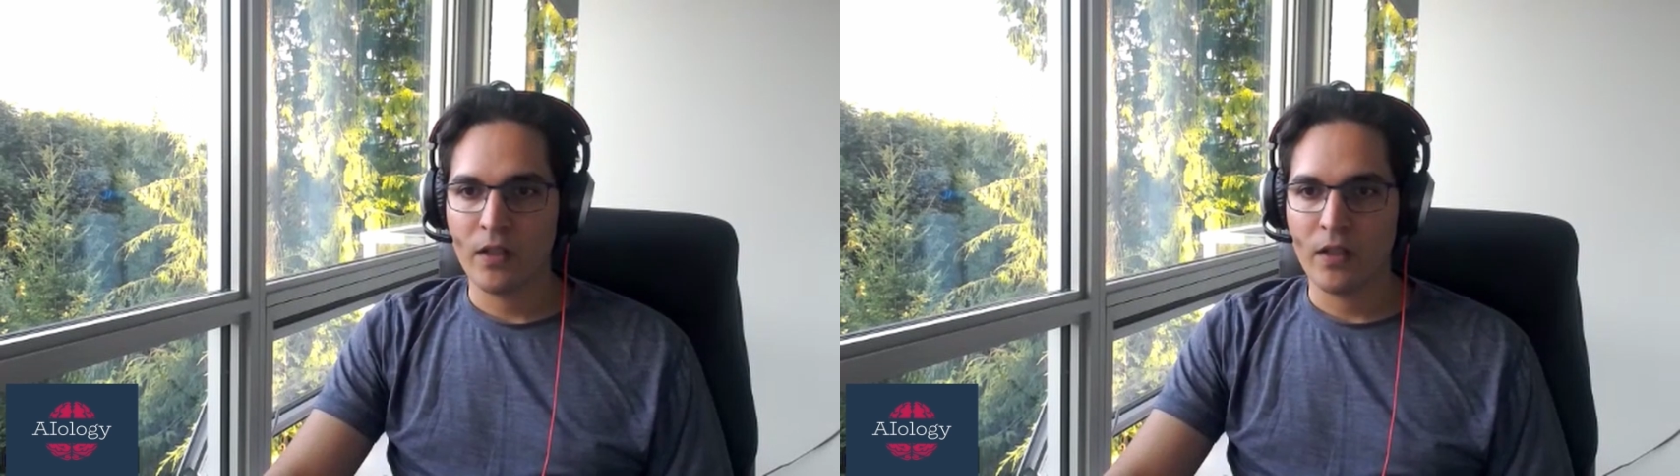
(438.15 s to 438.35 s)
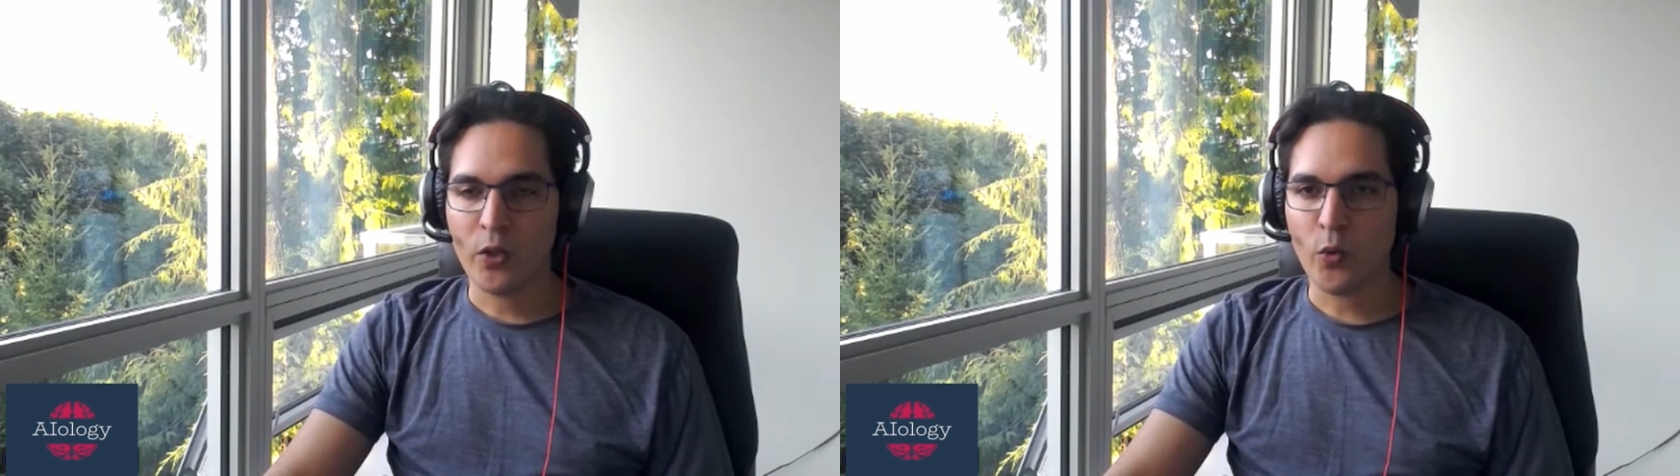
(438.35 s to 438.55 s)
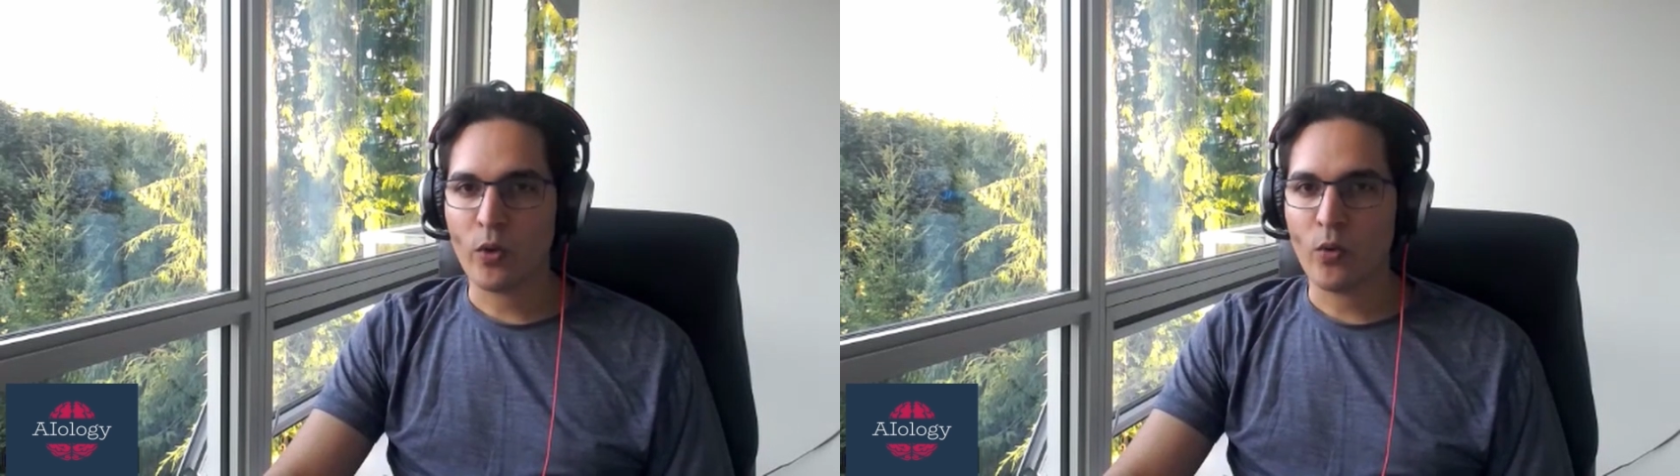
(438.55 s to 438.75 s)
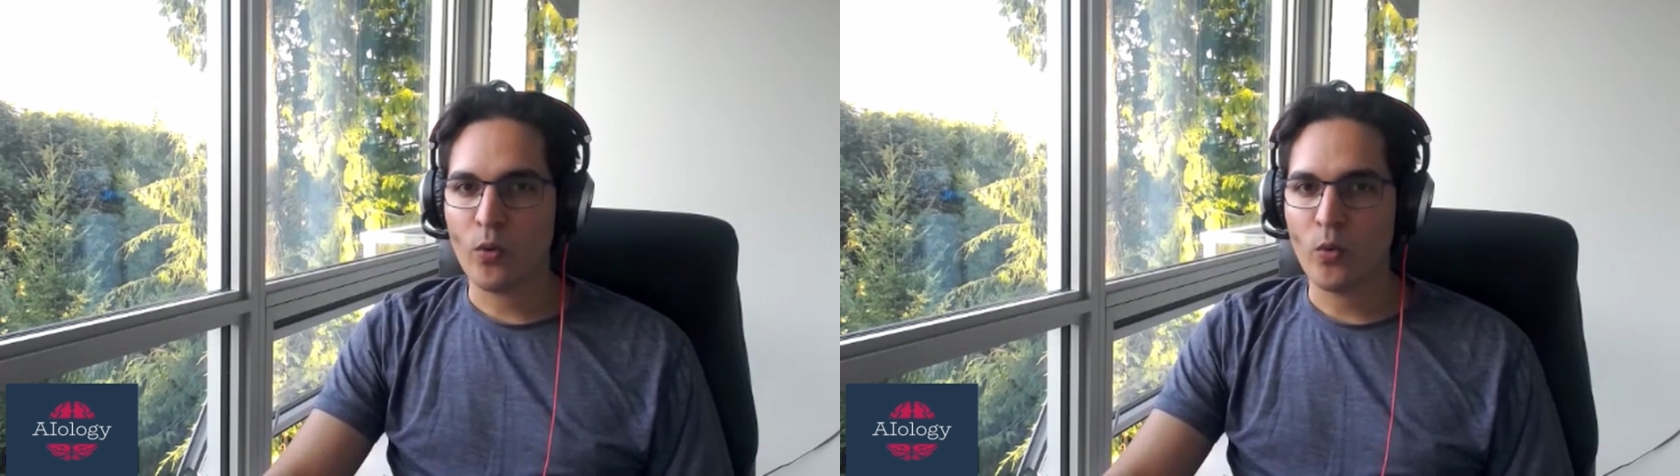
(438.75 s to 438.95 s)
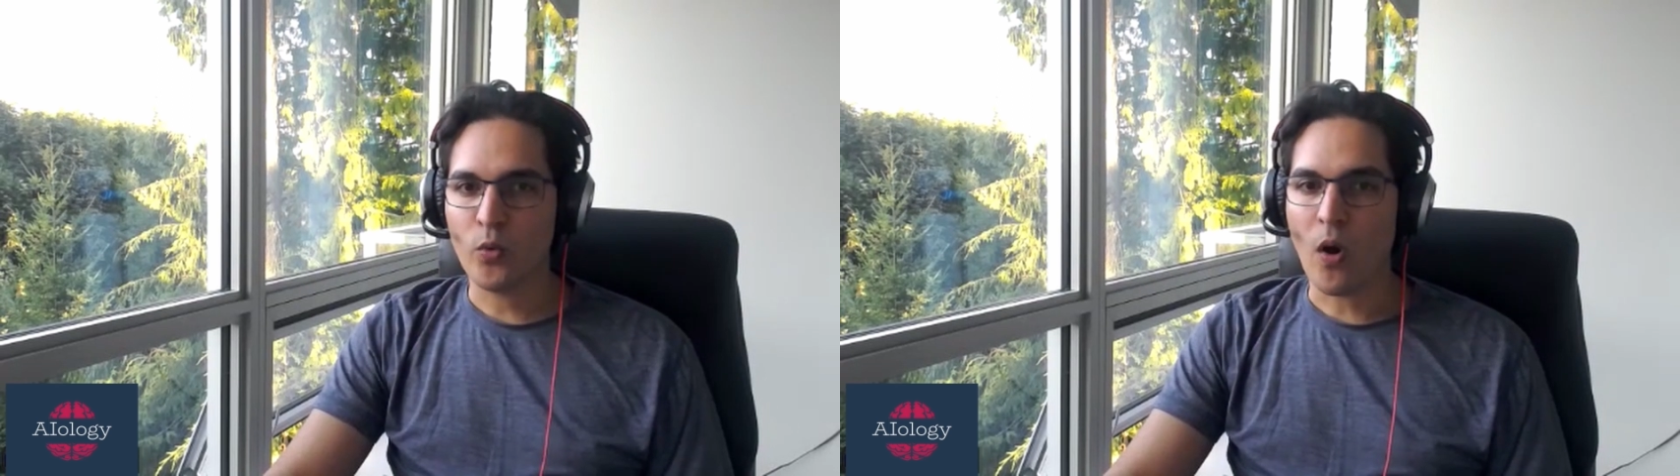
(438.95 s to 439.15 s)
I don't want to go
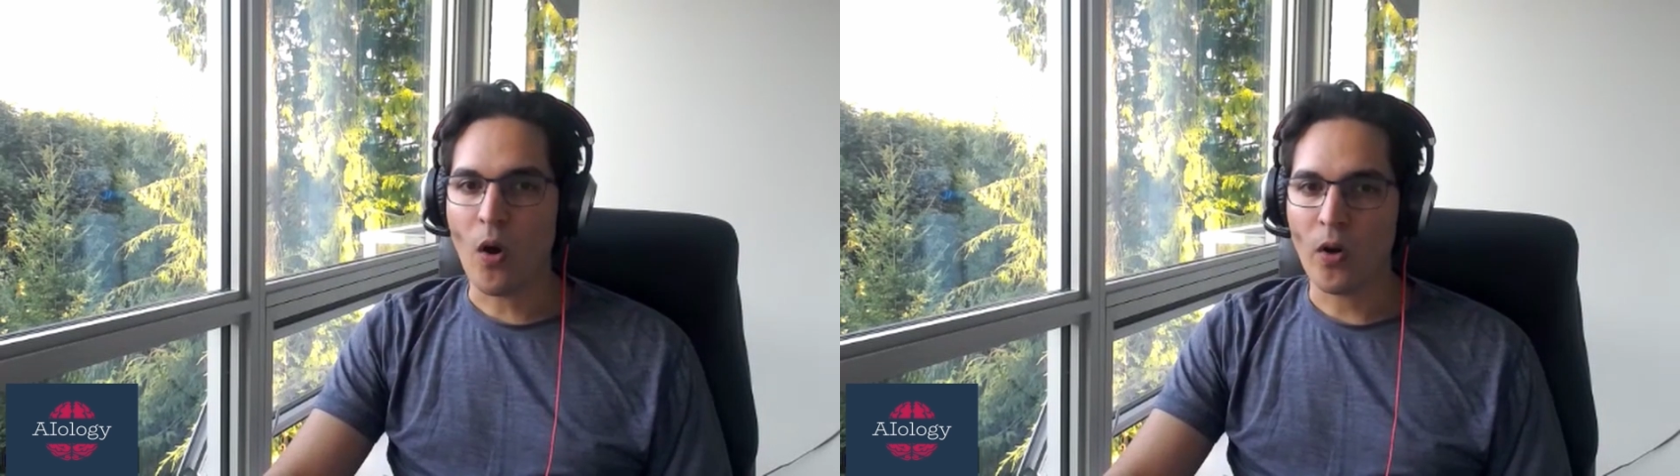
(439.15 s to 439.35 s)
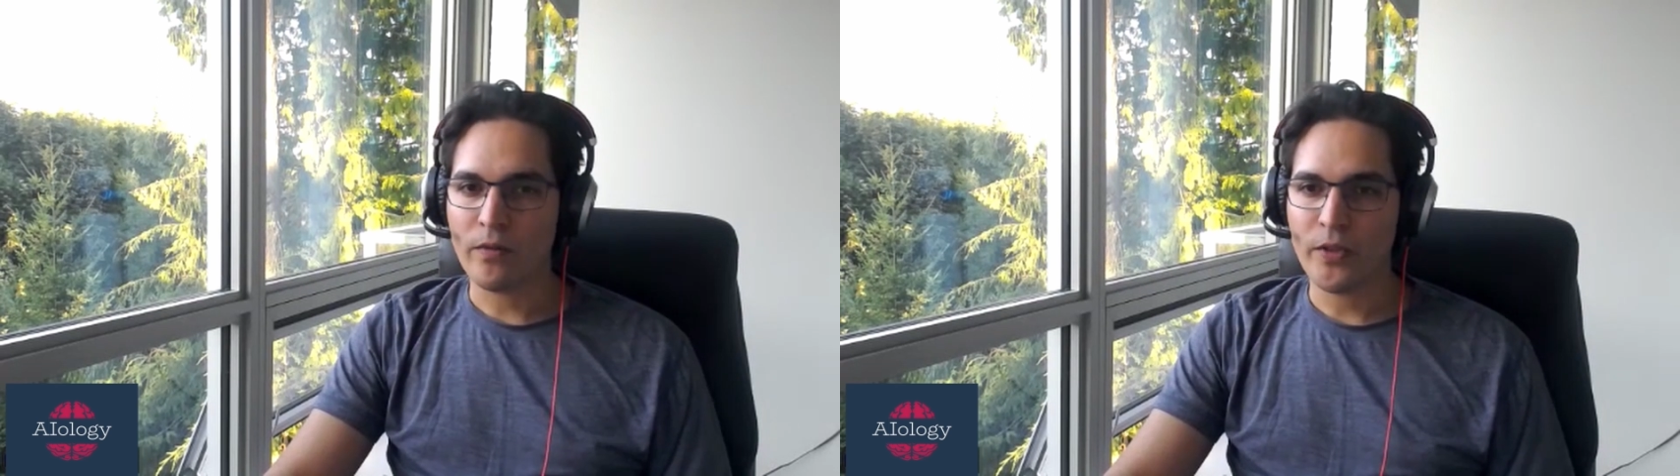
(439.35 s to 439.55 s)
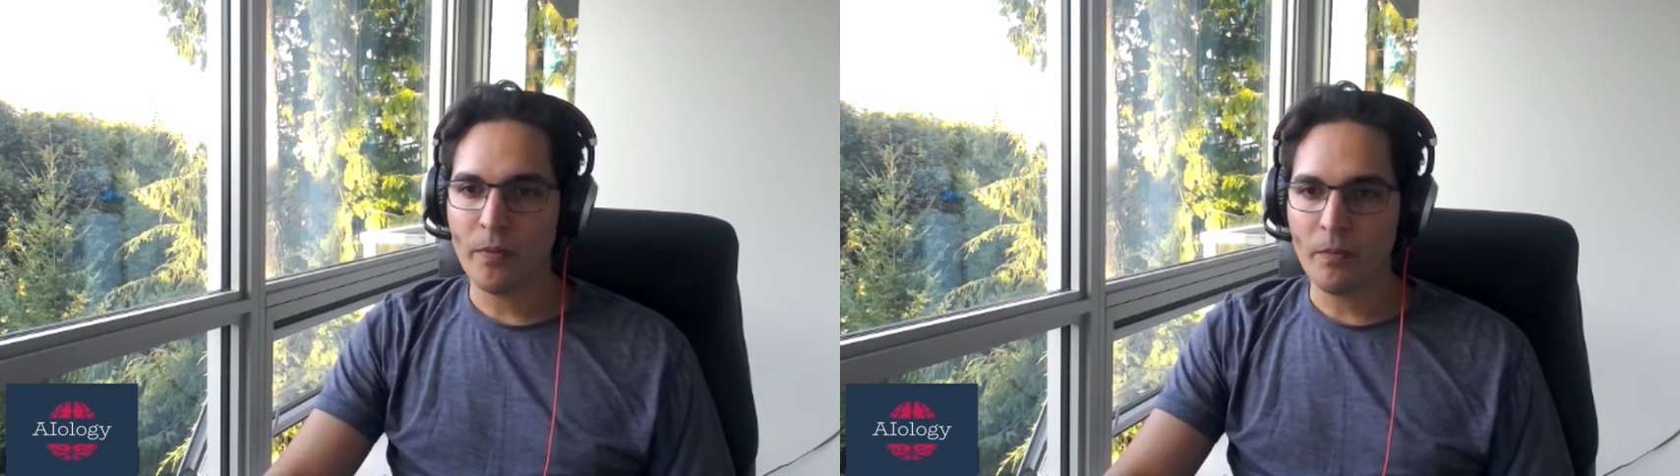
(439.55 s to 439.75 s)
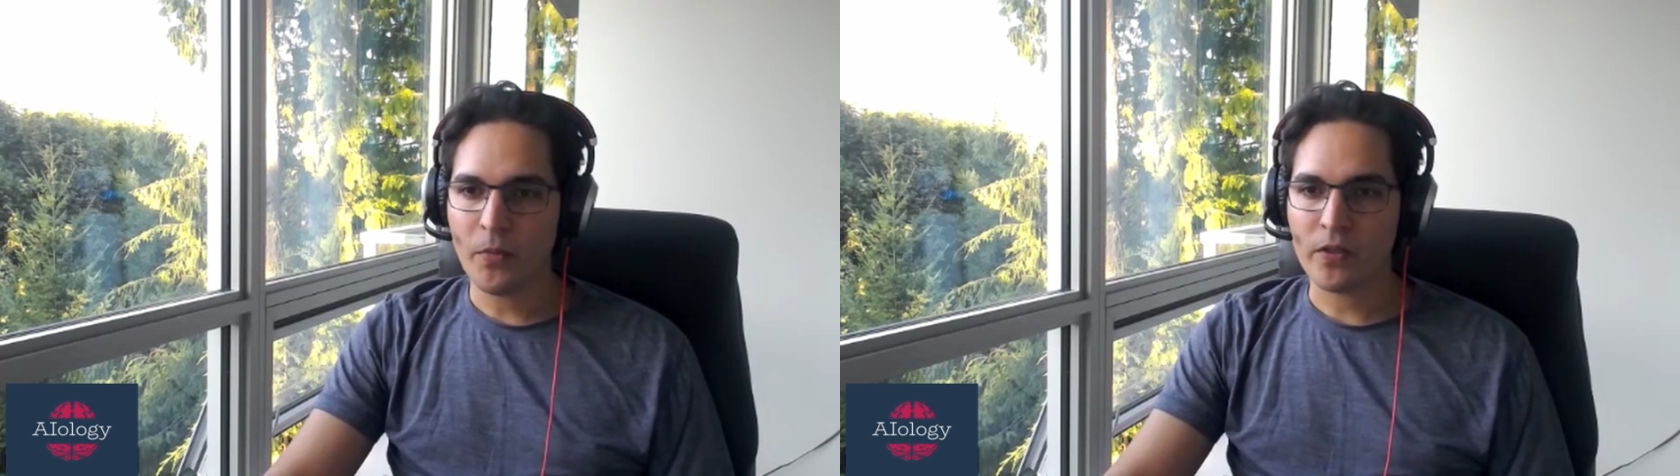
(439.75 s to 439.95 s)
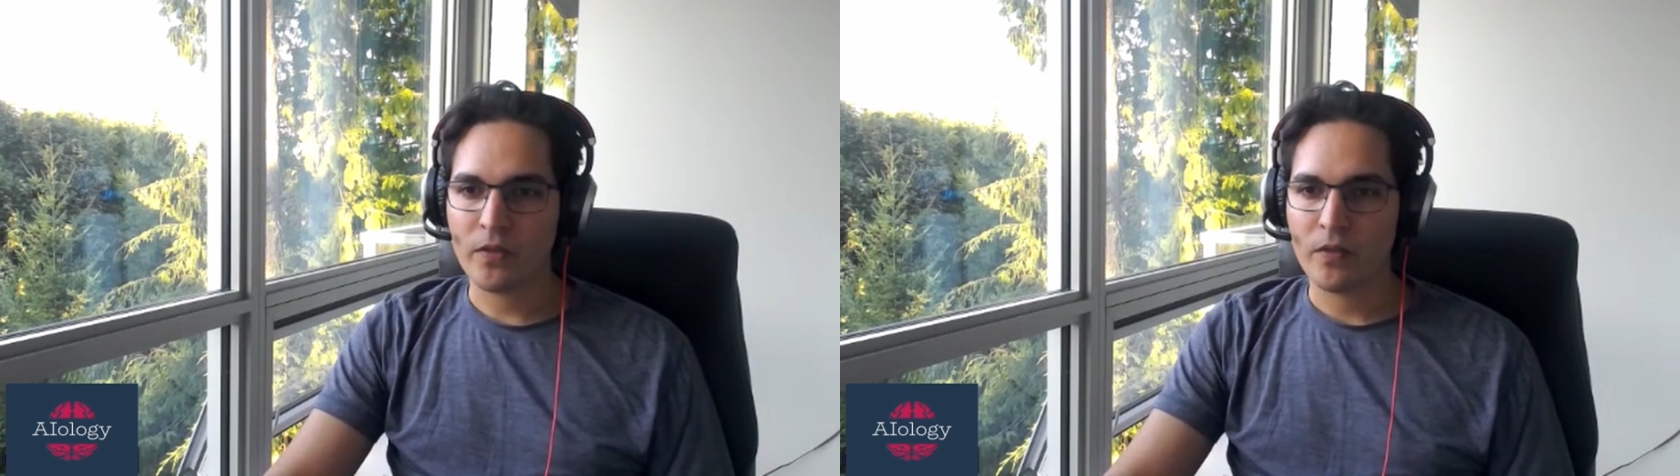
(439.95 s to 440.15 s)
through all of them,
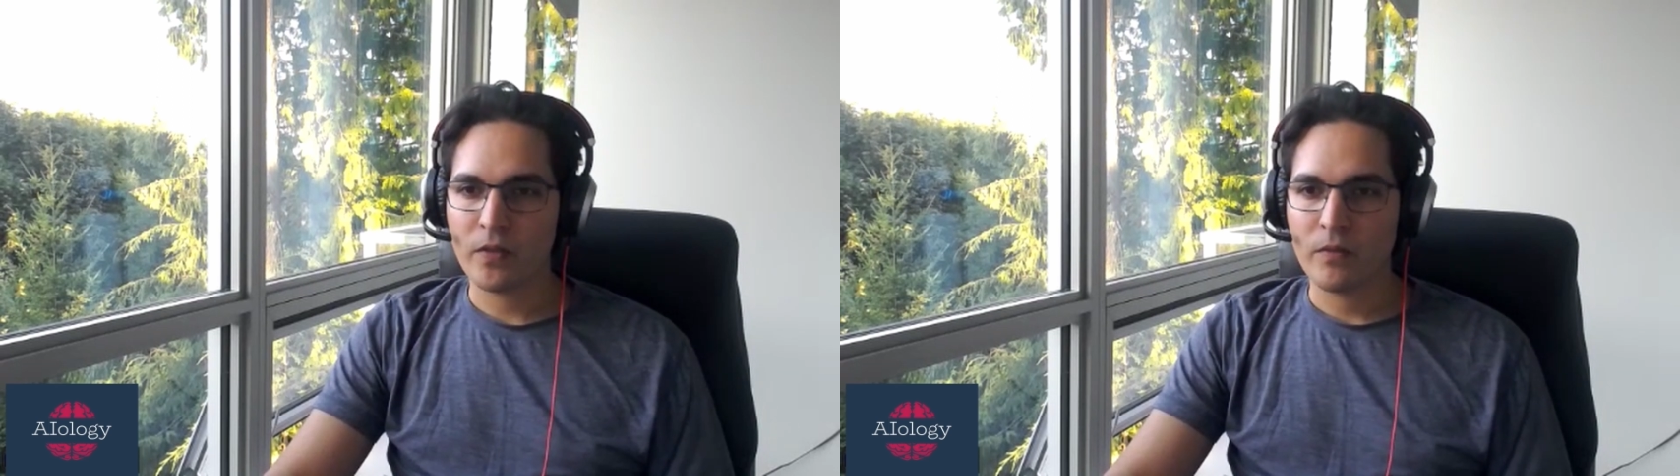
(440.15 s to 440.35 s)
but